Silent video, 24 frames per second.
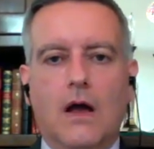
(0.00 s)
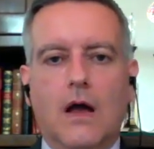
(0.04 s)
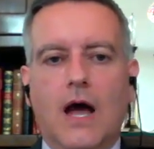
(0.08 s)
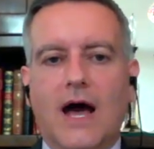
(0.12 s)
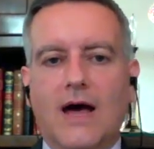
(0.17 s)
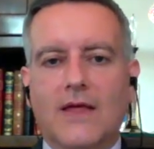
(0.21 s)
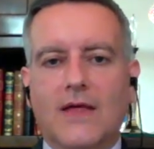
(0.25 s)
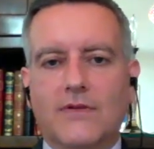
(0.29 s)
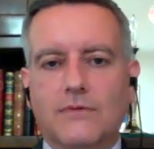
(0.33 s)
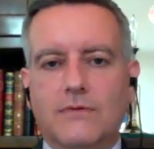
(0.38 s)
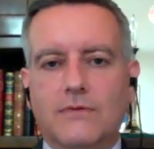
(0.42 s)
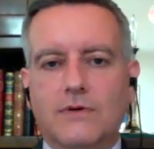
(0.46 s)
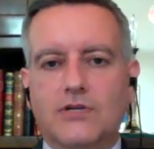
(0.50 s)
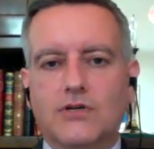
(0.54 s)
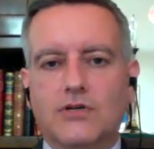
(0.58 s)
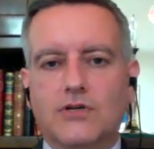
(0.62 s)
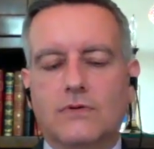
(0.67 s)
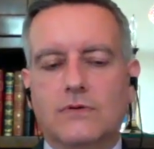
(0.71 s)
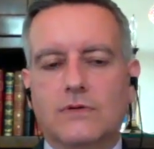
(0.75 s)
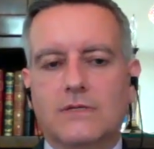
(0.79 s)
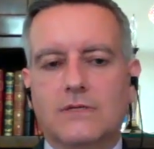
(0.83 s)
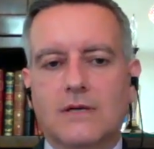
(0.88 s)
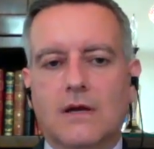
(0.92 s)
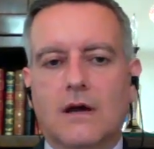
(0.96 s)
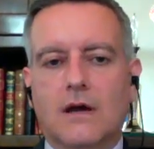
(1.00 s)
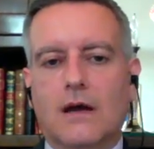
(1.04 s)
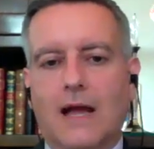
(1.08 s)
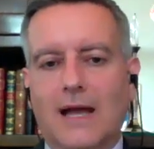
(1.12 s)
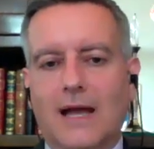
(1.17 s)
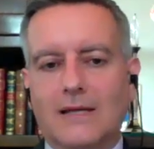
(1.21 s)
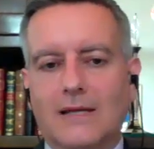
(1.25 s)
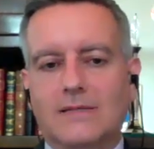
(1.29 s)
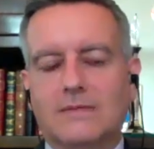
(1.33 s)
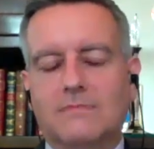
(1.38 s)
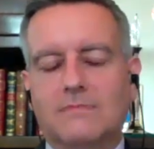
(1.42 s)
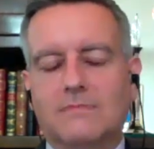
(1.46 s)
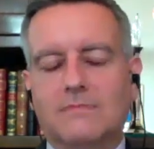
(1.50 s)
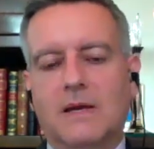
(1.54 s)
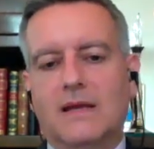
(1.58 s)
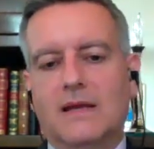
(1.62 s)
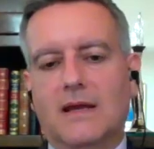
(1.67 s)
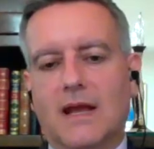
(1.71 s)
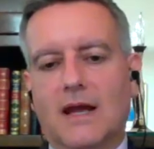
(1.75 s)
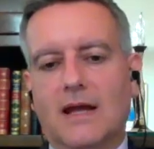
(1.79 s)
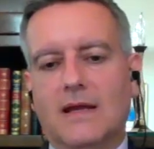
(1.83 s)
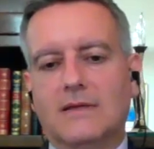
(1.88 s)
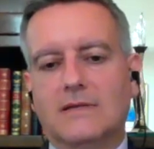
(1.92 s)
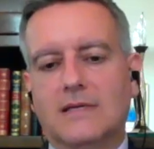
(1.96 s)
other issues, as
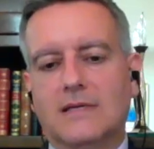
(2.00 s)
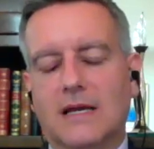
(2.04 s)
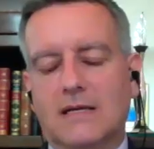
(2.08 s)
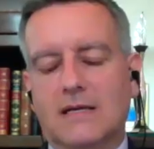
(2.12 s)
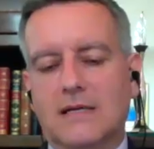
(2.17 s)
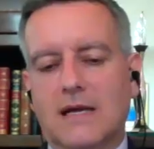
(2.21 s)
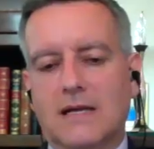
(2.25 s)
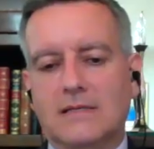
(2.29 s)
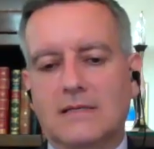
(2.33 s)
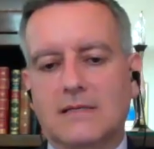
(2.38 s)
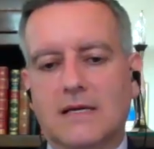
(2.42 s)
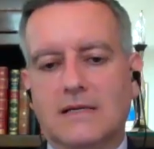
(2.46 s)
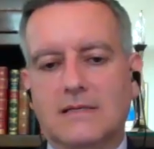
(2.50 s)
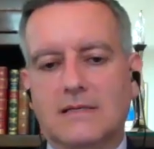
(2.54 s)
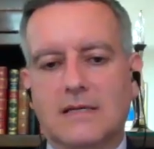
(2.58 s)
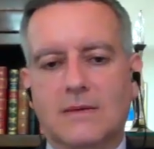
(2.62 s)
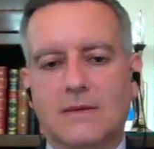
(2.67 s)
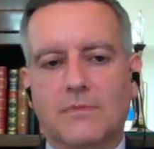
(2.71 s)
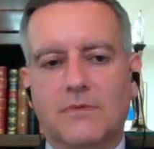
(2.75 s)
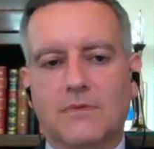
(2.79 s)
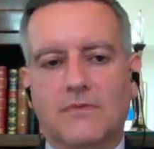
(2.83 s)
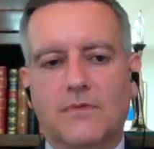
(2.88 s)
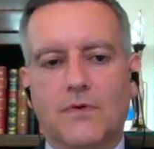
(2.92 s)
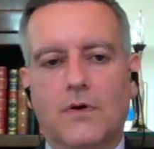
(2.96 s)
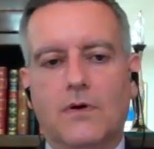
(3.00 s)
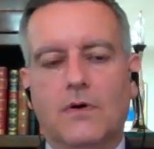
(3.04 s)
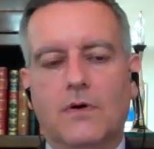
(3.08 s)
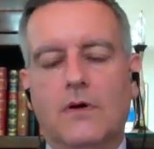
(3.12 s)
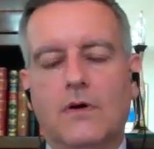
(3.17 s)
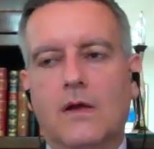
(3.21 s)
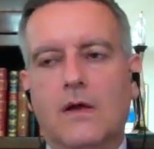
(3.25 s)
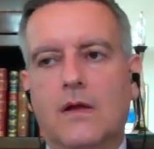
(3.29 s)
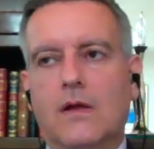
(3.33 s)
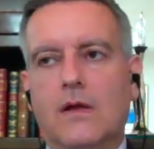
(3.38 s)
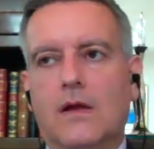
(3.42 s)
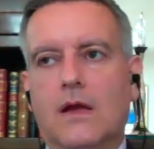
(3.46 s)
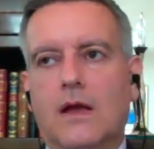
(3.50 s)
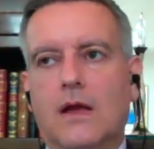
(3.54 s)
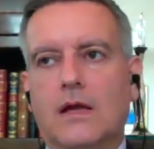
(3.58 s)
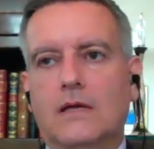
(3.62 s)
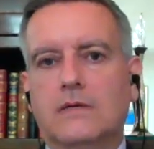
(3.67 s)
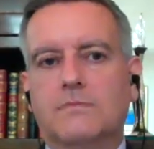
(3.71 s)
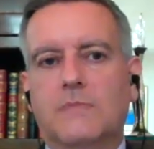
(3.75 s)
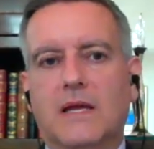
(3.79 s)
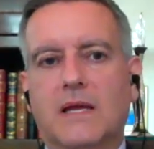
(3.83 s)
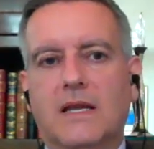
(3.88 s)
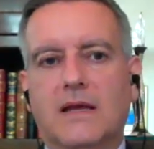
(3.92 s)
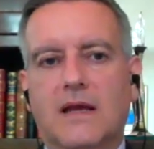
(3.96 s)
Benny Gantz, as I said before,
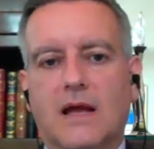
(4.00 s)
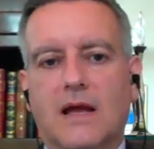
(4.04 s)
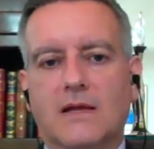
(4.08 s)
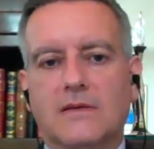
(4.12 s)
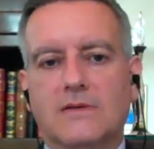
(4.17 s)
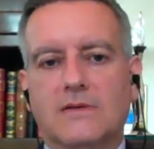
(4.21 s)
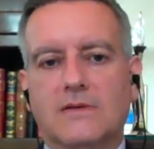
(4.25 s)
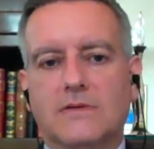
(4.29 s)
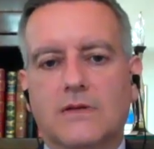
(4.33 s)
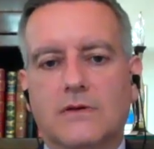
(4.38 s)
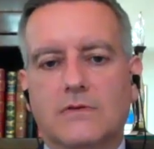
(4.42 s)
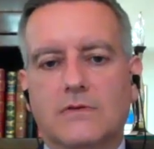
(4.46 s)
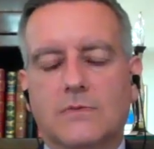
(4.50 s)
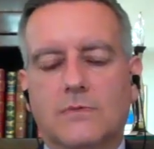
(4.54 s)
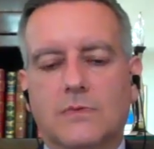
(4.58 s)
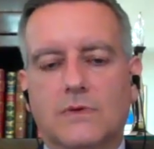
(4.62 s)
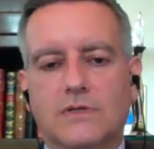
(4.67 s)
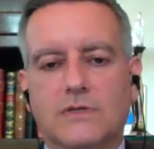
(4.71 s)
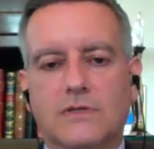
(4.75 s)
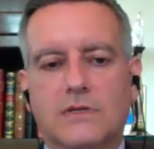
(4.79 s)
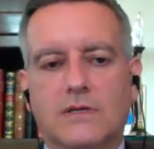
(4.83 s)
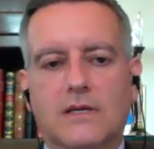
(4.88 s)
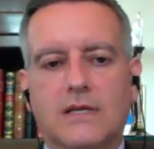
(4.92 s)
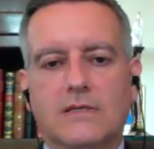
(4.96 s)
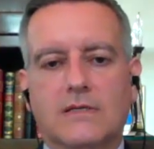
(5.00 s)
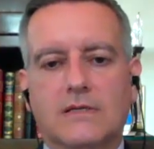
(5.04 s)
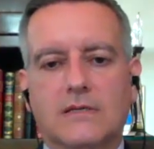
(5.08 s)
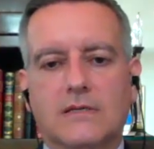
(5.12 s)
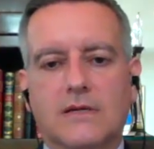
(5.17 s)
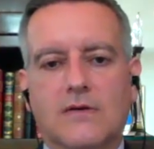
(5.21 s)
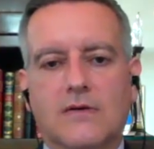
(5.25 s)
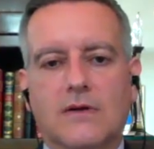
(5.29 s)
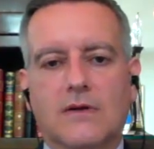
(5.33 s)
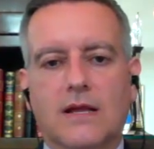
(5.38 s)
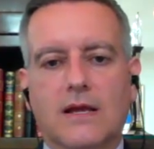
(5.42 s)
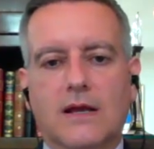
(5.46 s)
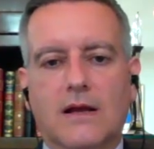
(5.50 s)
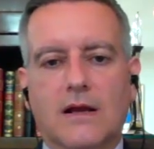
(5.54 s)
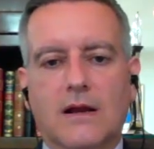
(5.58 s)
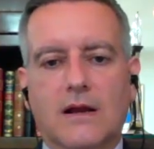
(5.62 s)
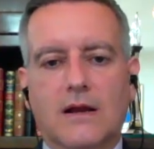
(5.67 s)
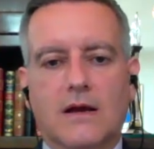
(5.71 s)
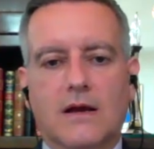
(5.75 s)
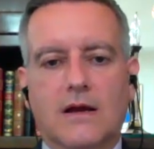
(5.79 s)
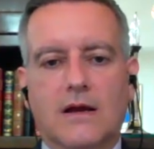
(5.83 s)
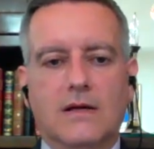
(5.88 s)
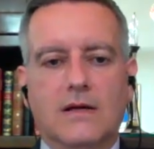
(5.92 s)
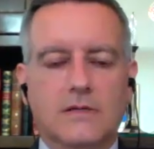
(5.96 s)
as Benny Gantz doesn't want to necessarily
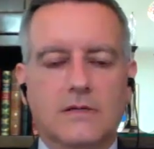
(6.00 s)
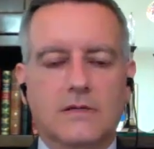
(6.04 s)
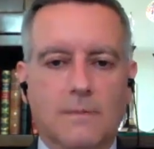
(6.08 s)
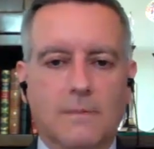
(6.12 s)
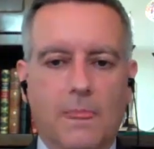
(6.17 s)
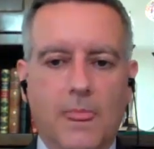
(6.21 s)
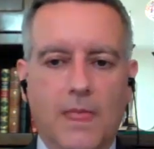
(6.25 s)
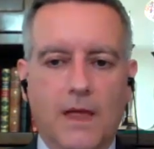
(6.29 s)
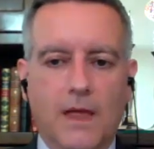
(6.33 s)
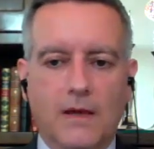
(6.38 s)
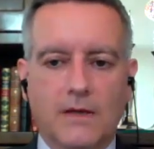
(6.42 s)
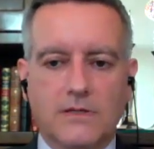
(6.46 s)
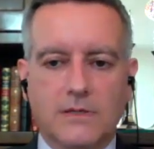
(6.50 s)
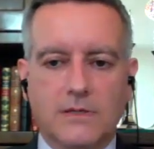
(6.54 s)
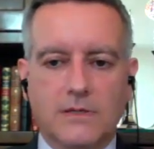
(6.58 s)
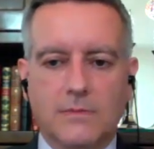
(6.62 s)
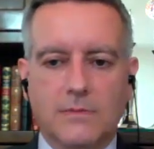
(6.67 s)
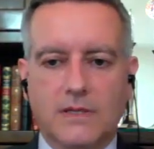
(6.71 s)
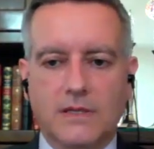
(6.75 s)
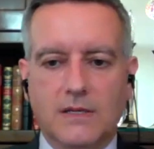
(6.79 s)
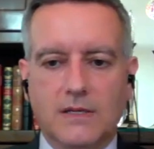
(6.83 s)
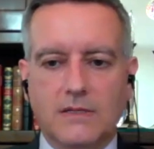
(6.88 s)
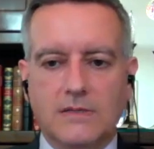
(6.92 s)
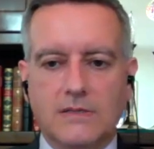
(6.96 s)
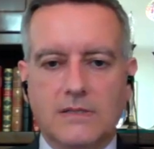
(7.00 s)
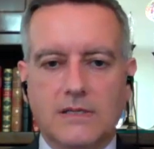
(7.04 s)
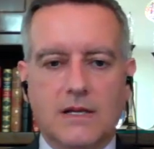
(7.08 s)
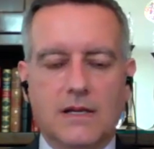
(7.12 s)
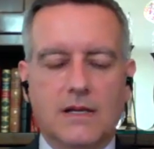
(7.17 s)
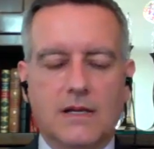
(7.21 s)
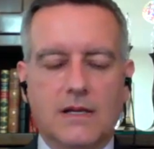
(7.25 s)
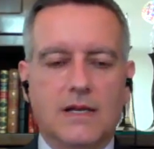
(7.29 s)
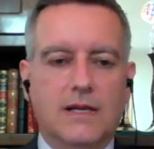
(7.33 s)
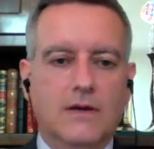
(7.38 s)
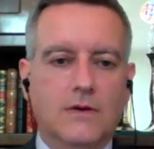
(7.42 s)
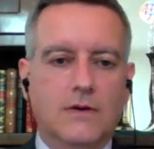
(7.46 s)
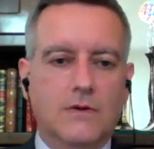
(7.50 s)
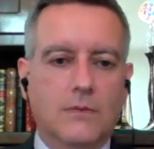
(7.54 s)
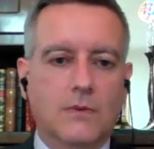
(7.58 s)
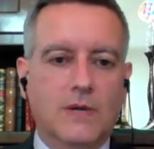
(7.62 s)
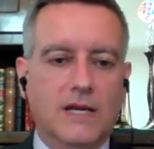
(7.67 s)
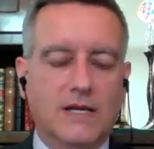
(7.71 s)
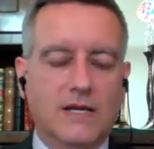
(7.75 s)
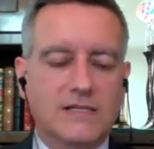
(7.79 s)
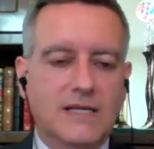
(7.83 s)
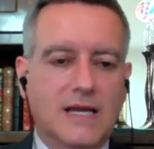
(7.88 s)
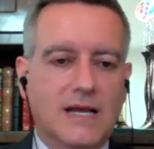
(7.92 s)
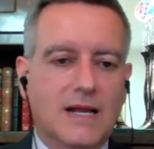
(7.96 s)
legalize some of these illegal,
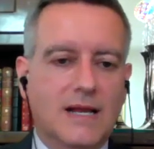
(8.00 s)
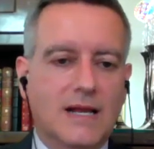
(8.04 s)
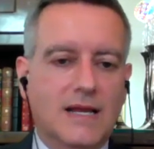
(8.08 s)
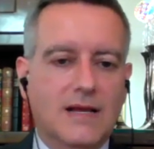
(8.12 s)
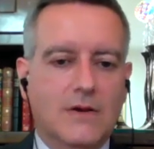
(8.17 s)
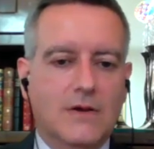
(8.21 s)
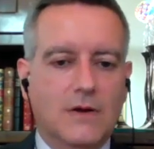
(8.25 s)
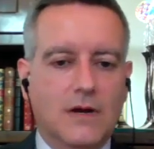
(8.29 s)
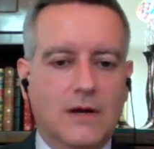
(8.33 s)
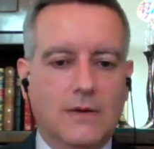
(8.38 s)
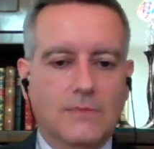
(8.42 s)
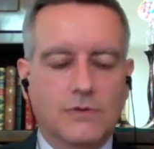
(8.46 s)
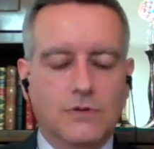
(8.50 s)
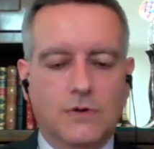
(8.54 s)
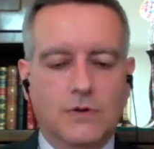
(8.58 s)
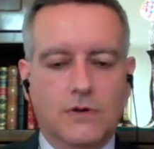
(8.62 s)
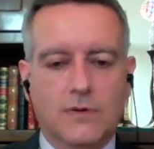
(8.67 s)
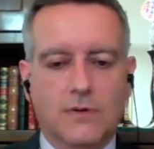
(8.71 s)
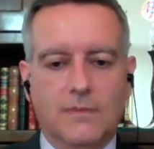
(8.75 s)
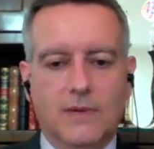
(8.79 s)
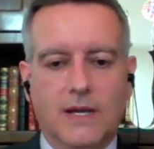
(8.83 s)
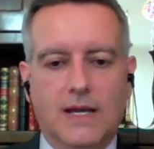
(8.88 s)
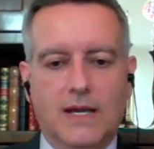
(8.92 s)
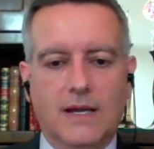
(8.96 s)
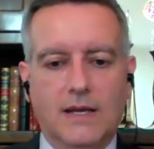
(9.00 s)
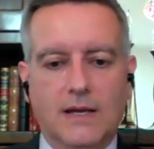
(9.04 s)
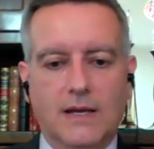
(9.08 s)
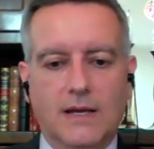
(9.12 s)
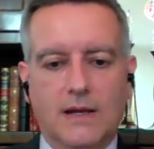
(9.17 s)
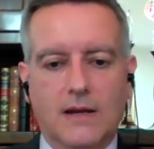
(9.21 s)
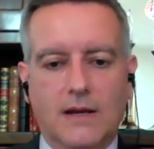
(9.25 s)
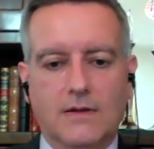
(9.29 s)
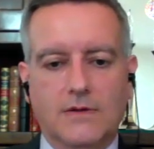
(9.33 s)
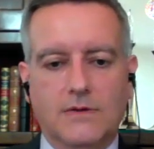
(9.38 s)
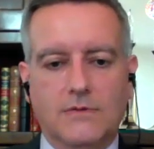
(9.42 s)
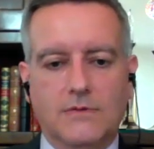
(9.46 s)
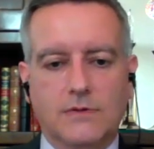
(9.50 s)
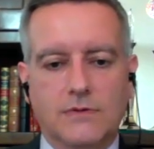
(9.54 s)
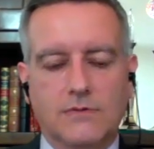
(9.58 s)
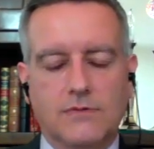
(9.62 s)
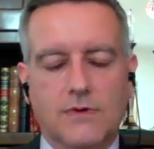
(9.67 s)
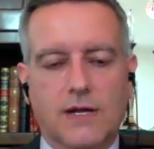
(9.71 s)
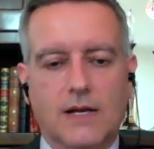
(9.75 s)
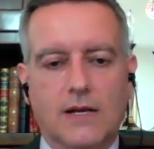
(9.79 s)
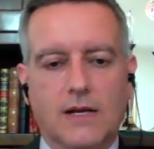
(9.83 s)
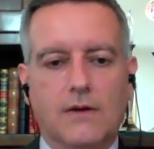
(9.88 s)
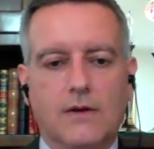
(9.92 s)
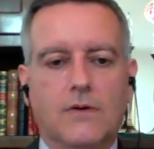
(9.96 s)
when I say illegal, I'm talking about illegal under
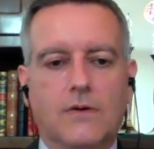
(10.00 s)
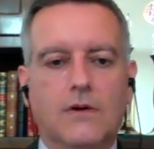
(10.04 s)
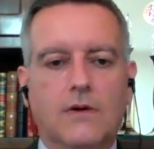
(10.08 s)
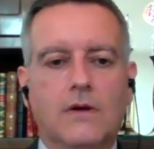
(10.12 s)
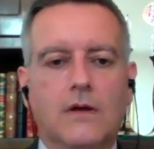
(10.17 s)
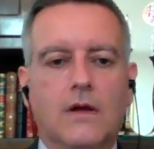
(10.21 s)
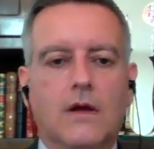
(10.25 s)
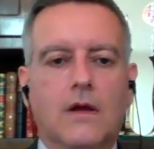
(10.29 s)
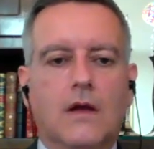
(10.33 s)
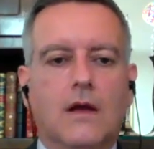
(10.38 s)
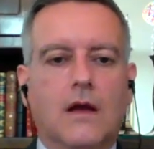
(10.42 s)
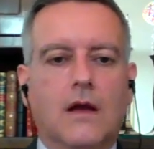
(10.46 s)
Israeli law,